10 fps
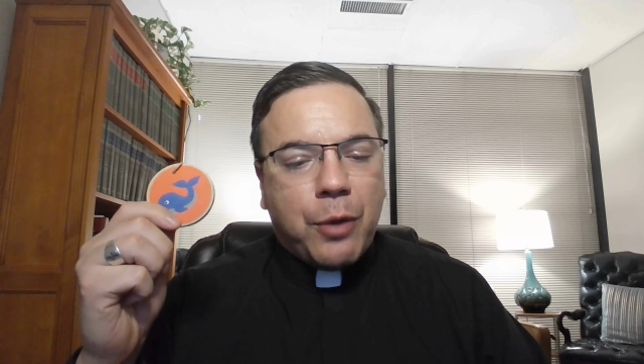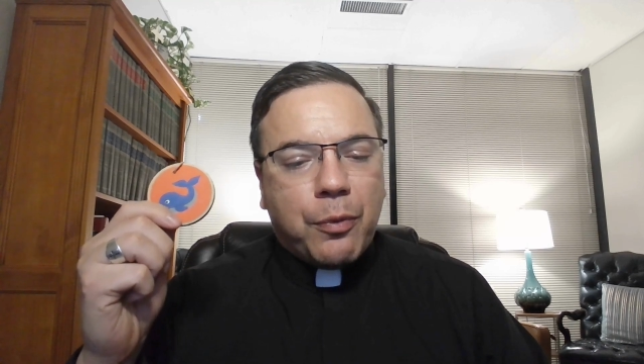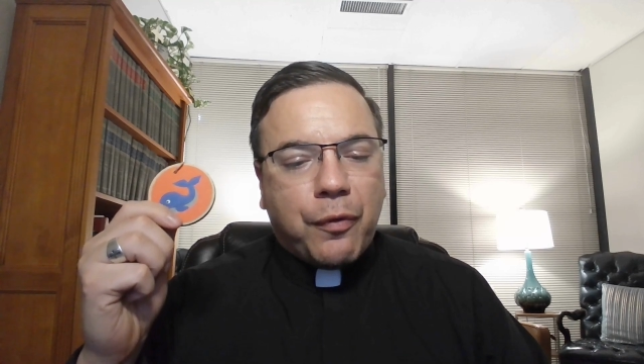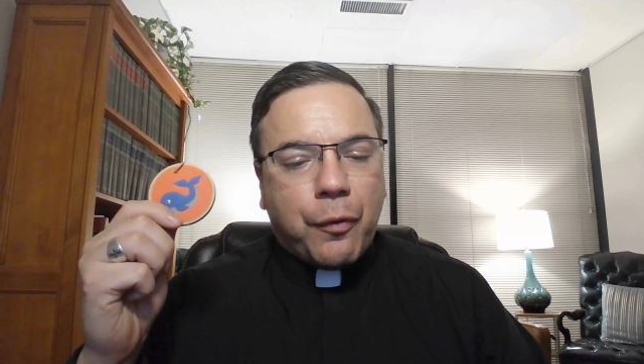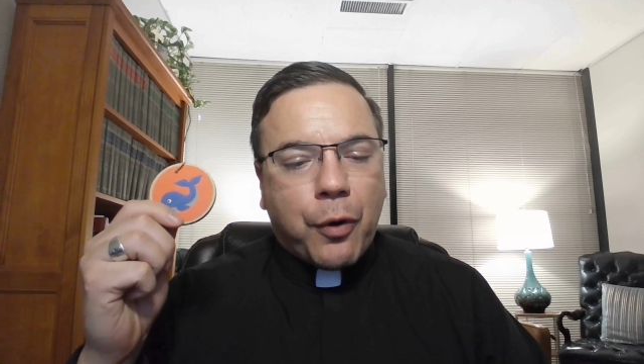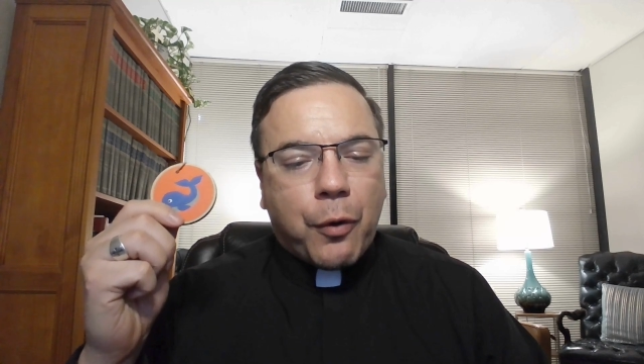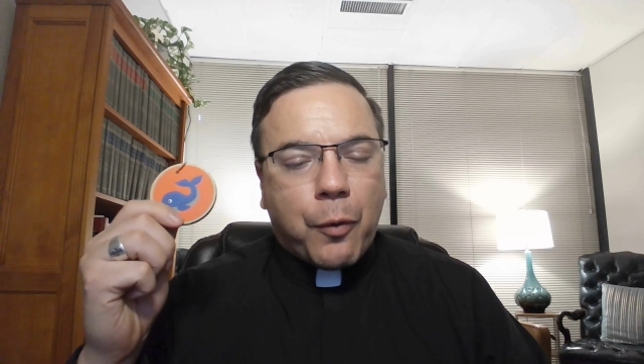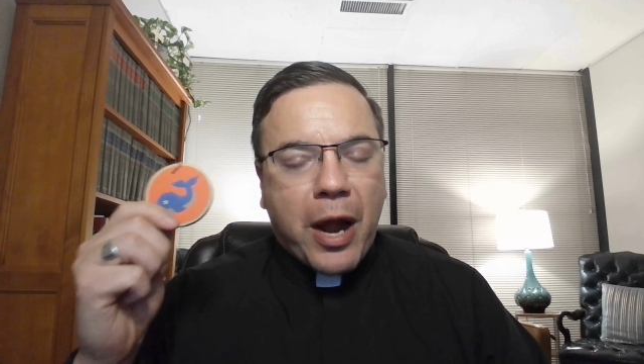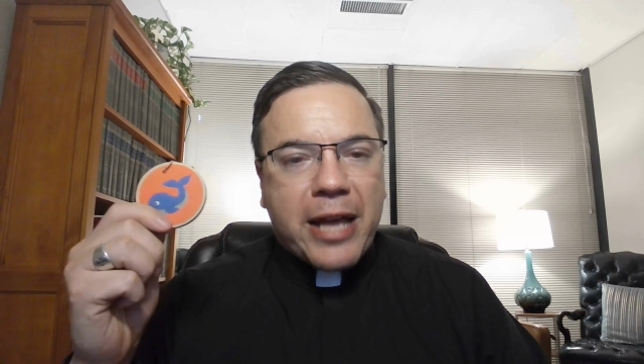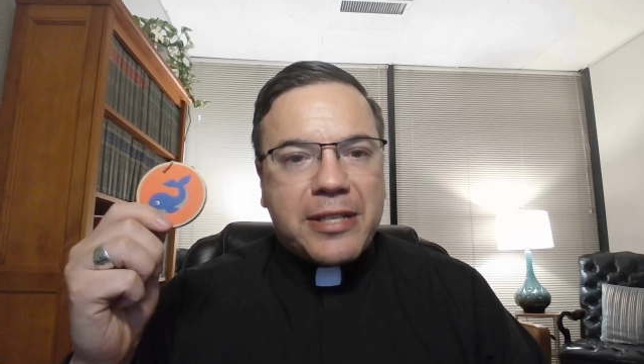before
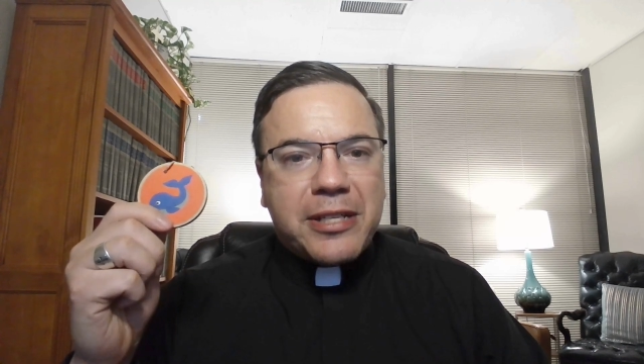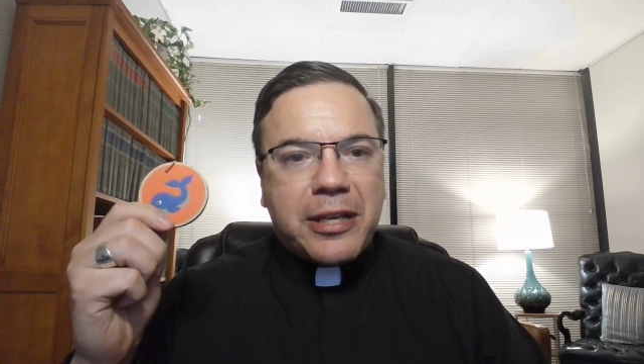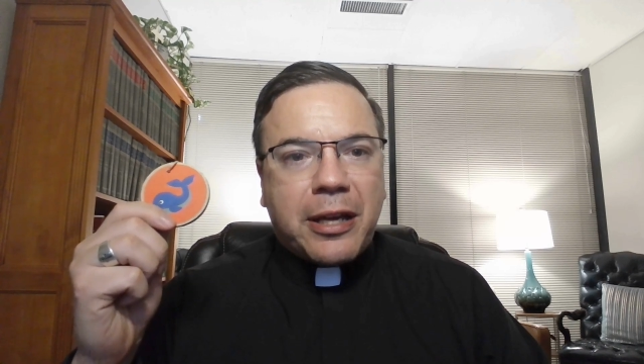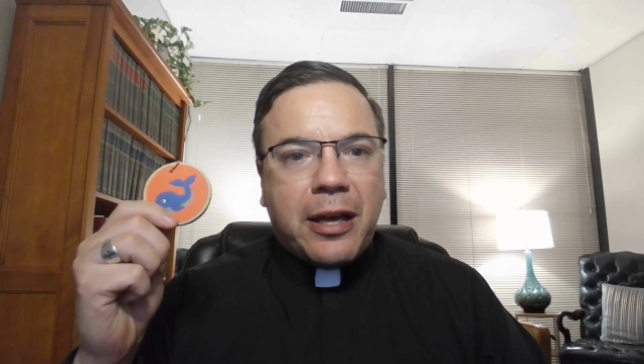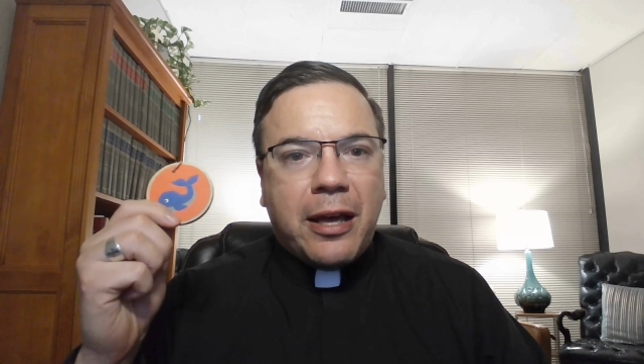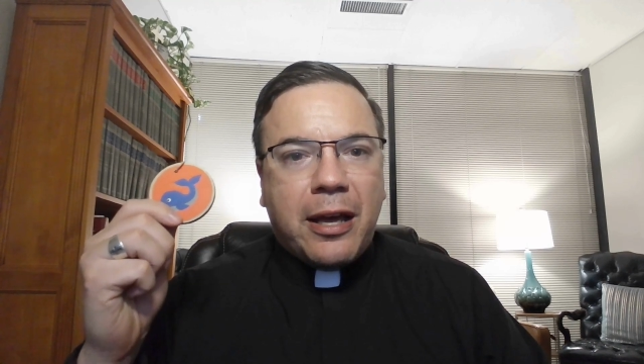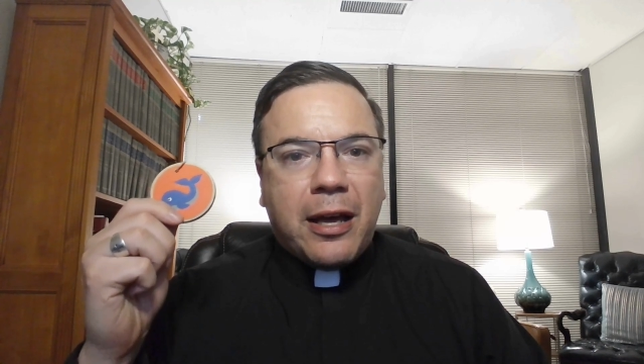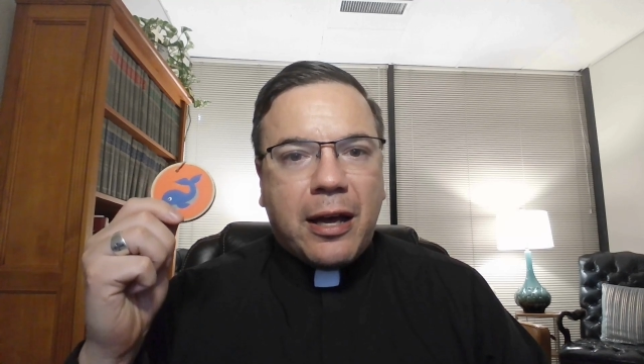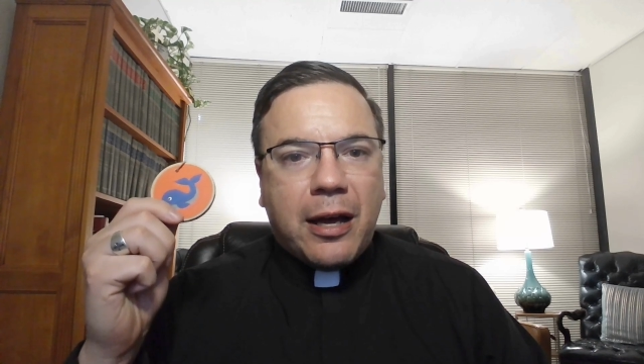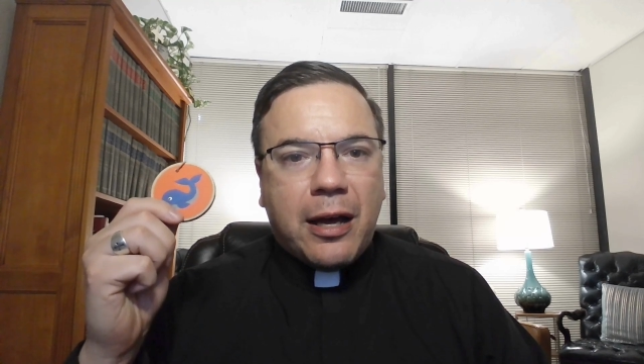rising
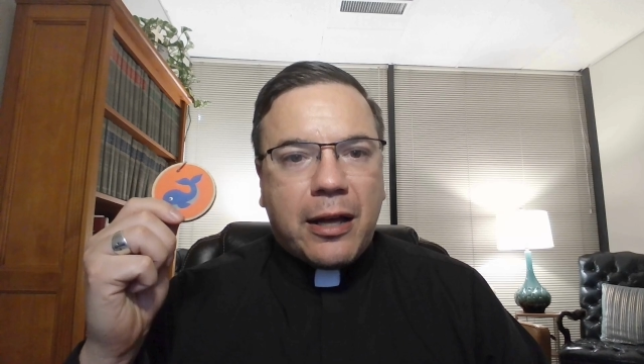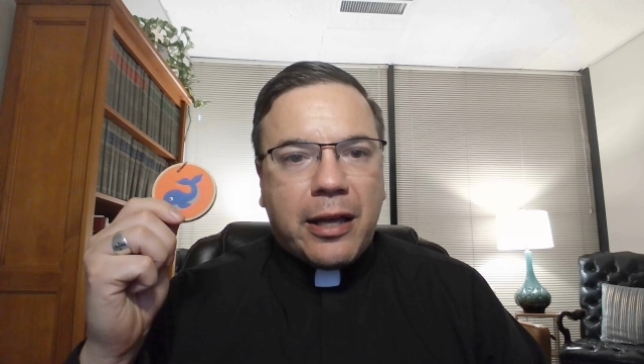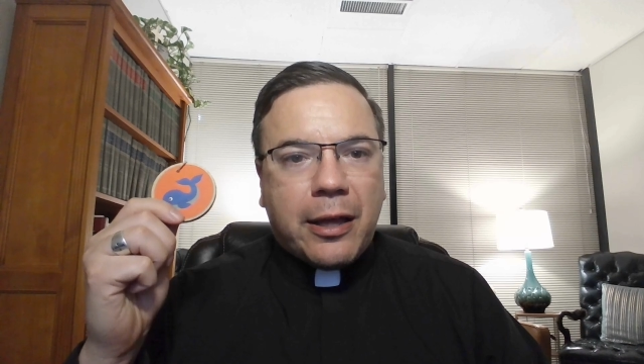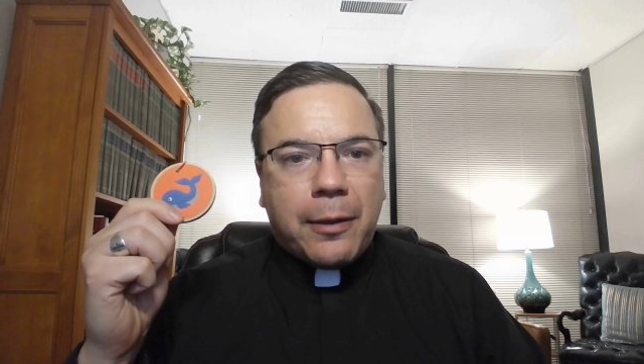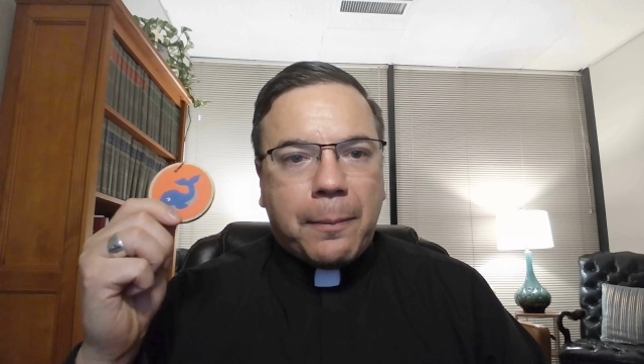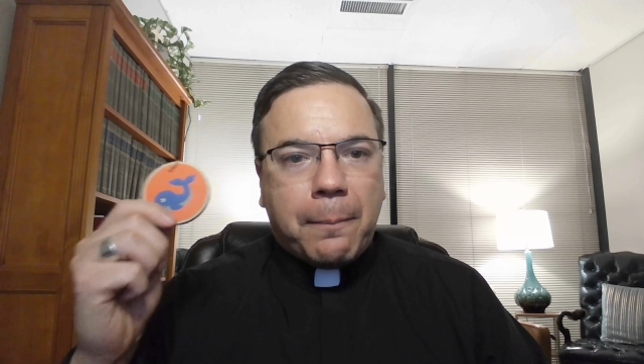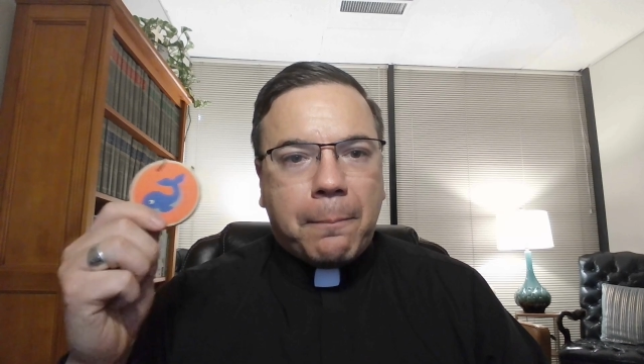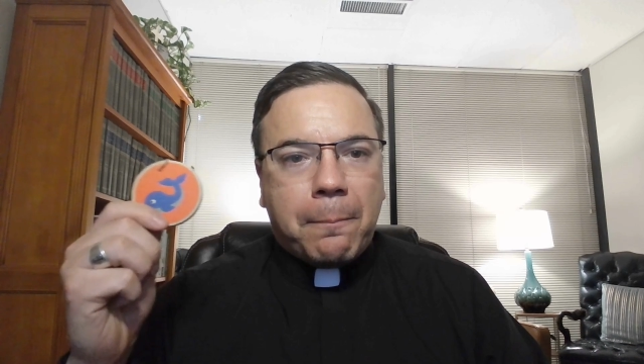again.